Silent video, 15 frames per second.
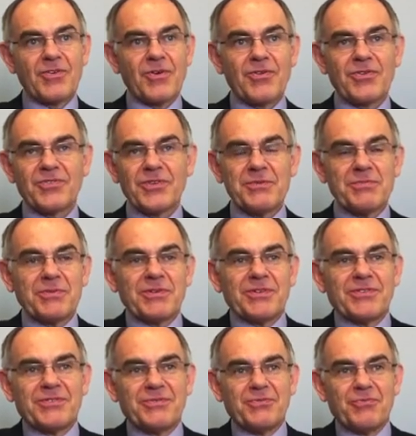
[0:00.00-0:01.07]
So the
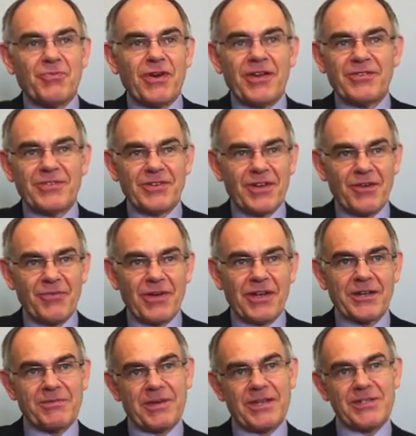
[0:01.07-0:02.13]
simplest ways that I
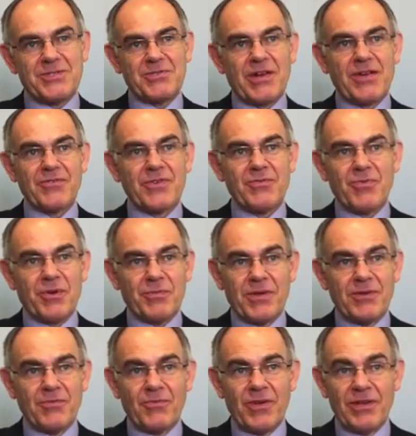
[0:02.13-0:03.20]
recommend to every
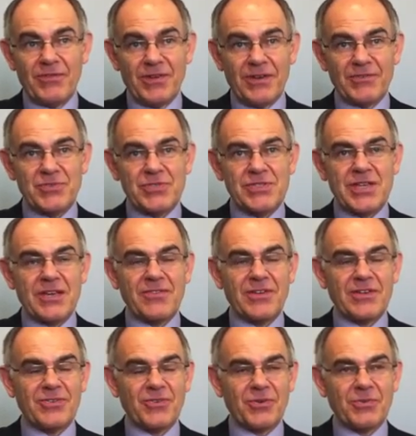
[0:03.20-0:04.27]
woman, even if she's
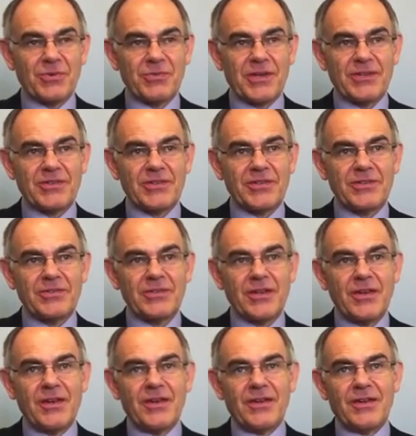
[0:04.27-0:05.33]
having a normal menses,
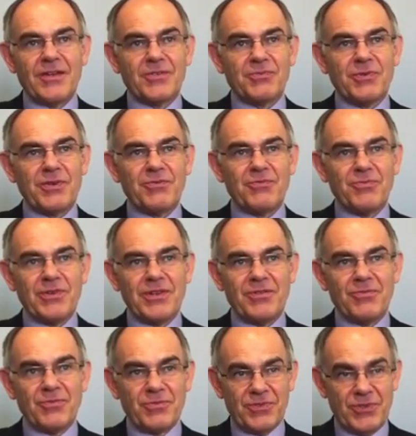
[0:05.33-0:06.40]
is we
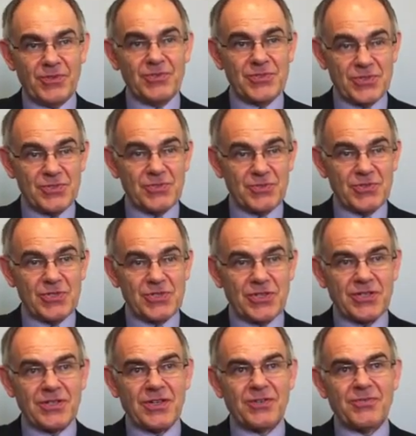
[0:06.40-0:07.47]
use
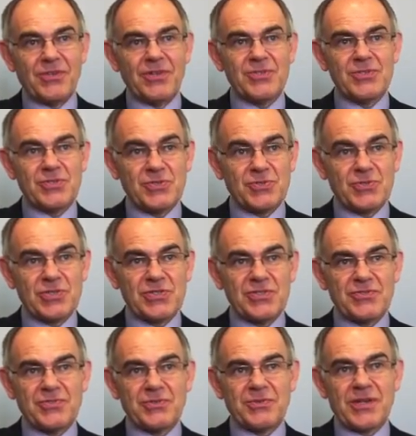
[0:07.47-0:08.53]
nutrition, and we use
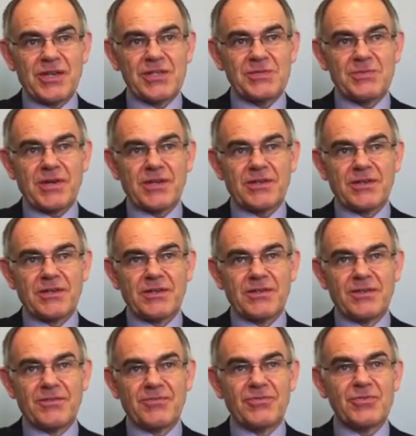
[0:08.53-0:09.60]
nutrition from the aspect
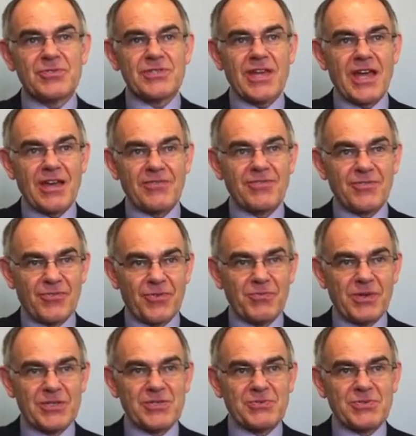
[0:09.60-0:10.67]
in the first half of her
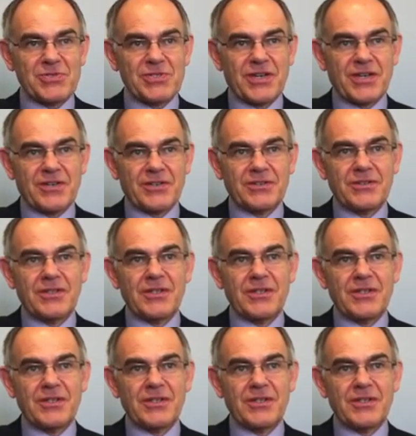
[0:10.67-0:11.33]
menstrual cycle,